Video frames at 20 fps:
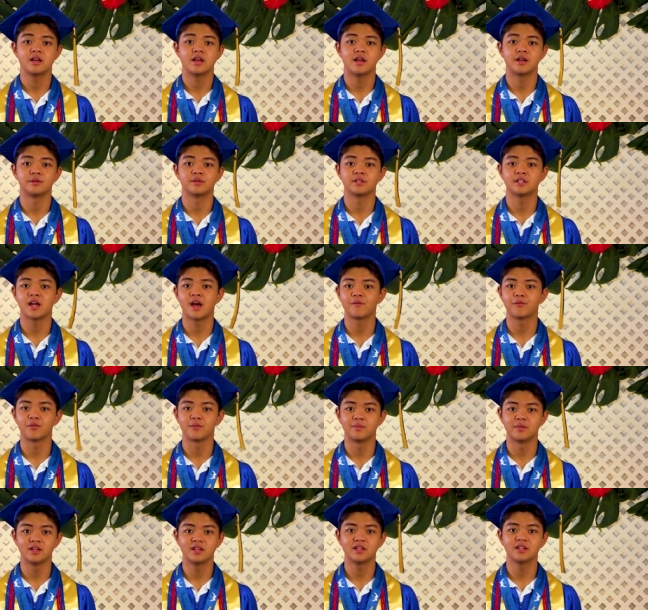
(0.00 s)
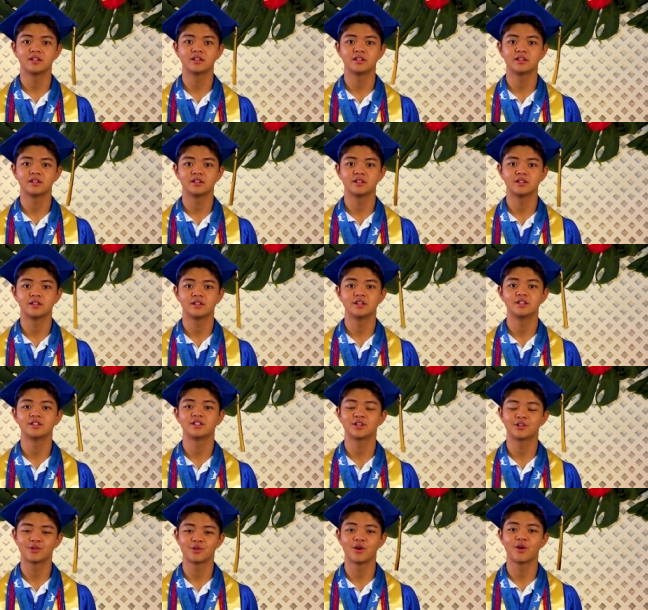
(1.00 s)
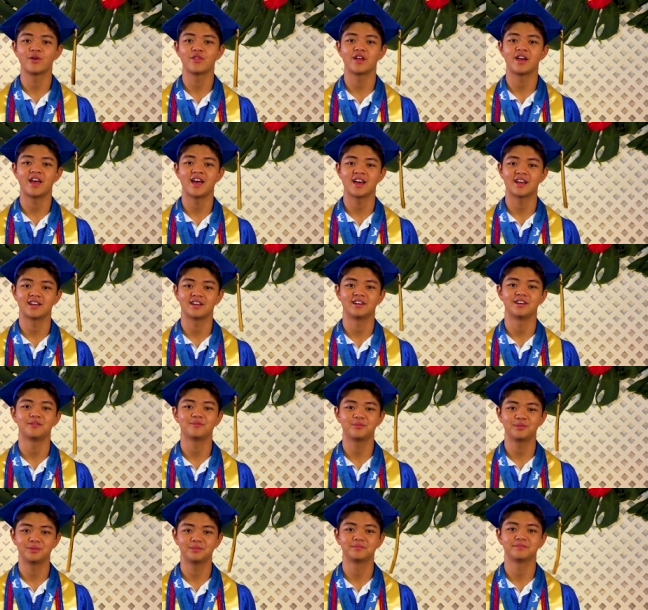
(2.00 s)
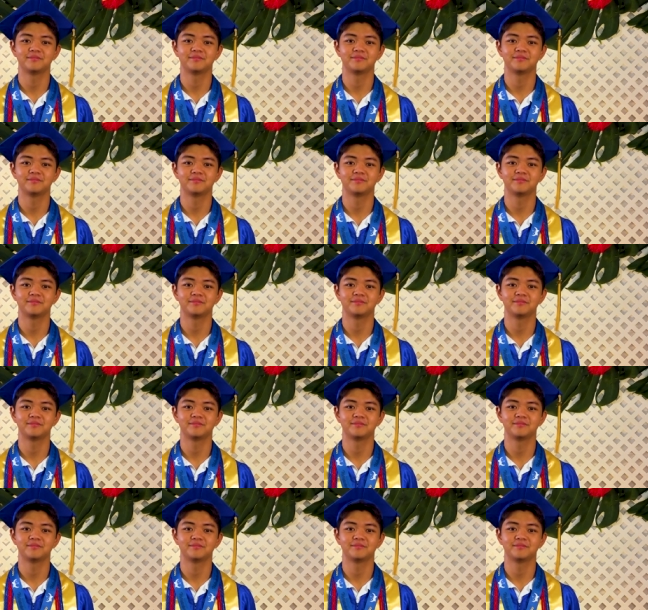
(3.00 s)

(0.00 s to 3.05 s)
and it was time for me to grow the heck up.